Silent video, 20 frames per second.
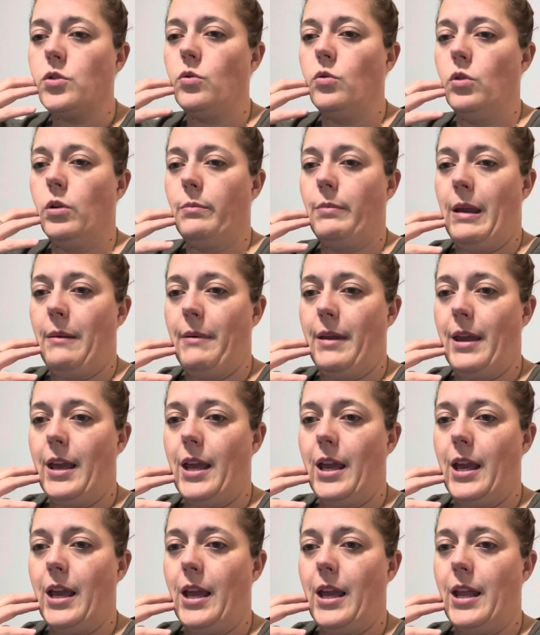or
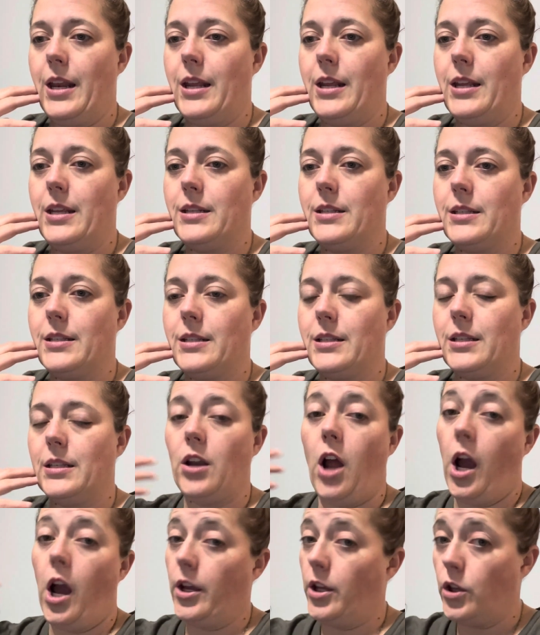maybe it is
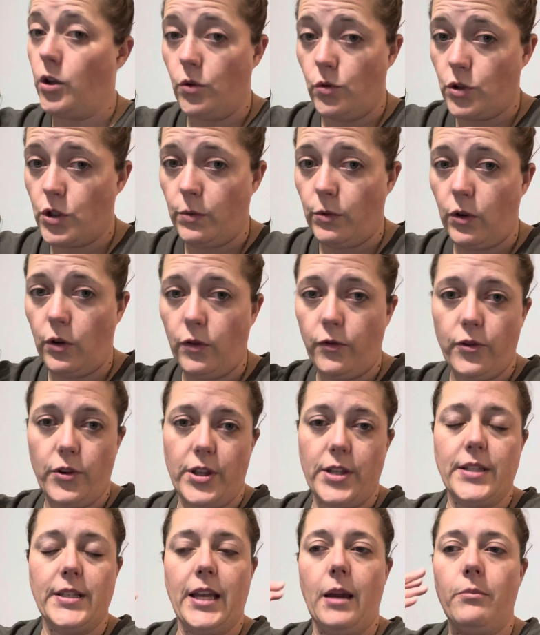not usable for the
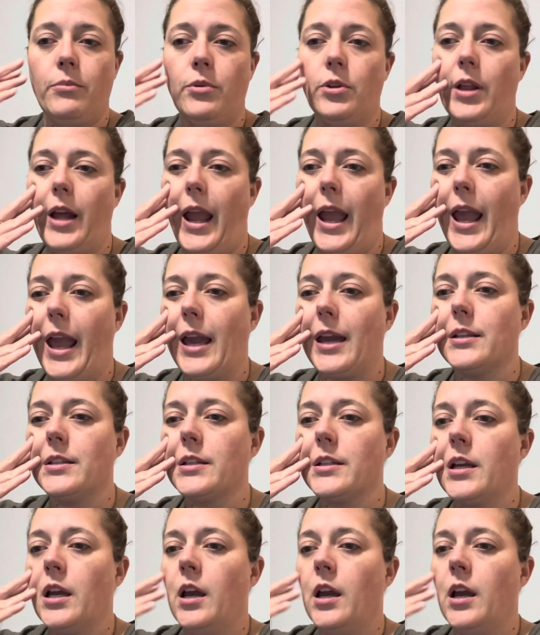sample at hand.